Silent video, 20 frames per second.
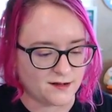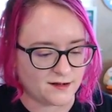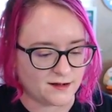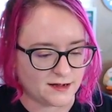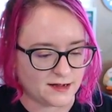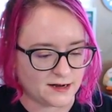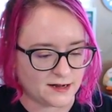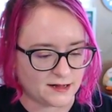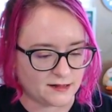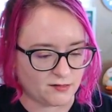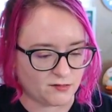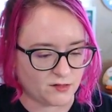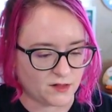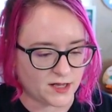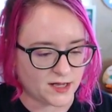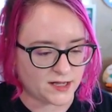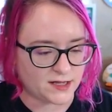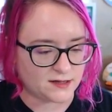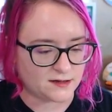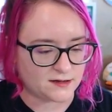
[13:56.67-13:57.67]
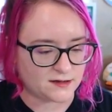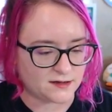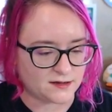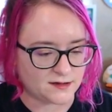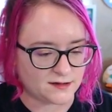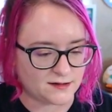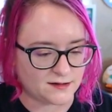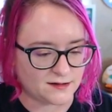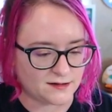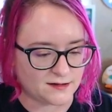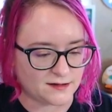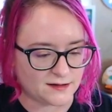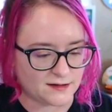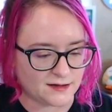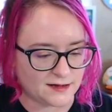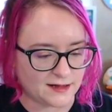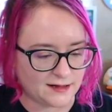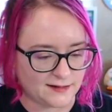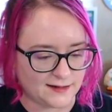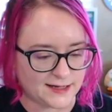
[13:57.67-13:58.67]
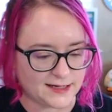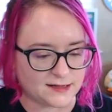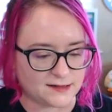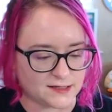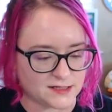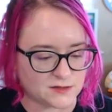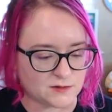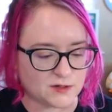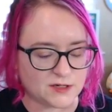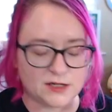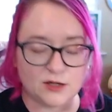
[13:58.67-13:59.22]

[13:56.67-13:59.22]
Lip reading: And I like this one.